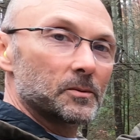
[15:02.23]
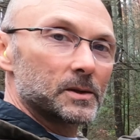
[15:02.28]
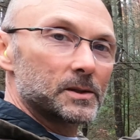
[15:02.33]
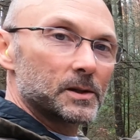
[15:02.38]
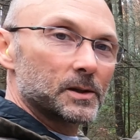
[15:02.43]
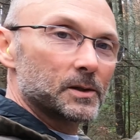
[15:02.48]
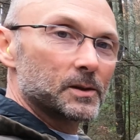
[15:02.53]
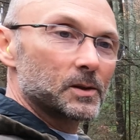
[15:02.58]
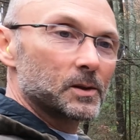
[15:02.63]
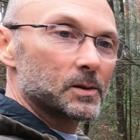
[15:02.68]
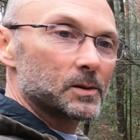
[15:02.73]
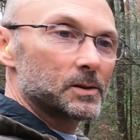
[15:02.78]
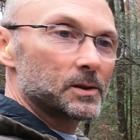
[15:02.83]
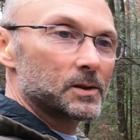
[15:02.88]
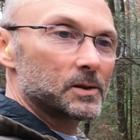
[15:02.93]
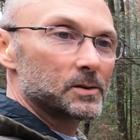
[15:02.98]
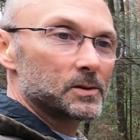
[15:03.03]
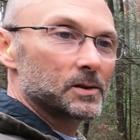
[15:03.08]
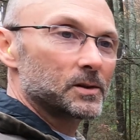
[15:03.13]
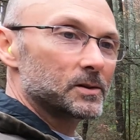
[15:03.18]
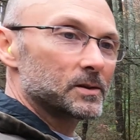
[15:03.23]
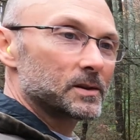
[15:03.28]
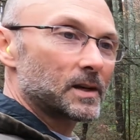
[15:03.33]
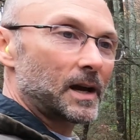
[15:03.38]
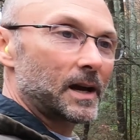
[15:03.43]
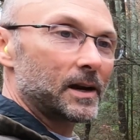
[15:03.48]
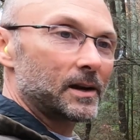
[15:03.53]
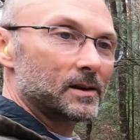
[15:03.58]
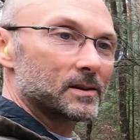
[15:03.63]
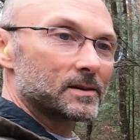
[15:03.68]
what you can do is you can use the
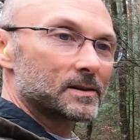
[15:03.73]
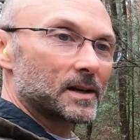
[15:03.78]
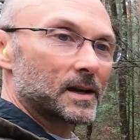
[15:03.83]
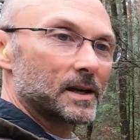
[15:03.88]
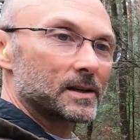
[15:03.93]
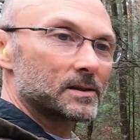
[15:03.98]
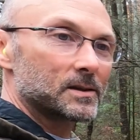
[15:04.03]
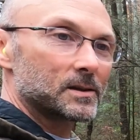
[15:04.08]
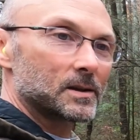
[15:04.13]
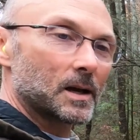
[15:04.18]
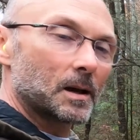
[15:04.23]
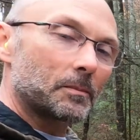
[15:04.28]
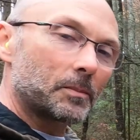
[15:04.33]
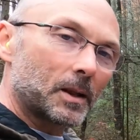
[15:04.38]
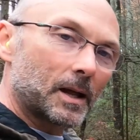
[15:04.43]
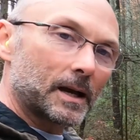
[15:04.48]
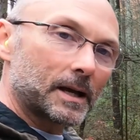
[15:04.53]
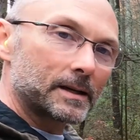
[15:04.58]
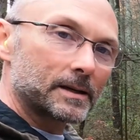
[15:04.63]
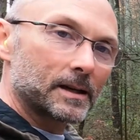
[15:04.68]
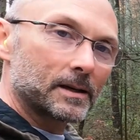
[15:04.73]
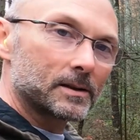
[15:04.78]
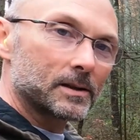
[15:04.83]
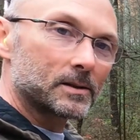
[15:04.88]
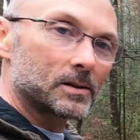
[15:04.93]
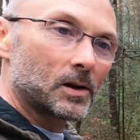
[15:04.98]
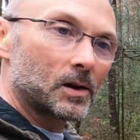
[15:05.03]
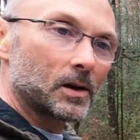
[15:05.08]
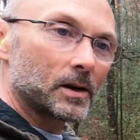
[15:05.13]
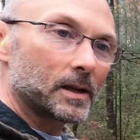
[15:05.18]
iron sights, you're not blocking out the
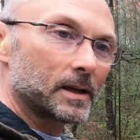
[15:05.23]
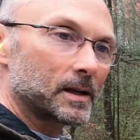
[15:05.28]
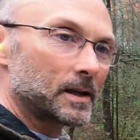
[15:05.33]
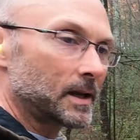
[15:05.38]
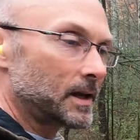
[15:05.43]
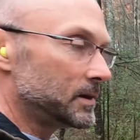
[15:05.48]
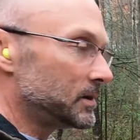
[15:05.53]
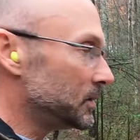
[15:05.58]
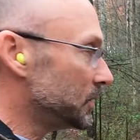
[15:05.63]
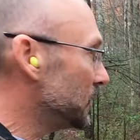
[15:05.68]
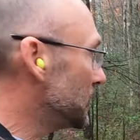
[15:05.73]
target, and you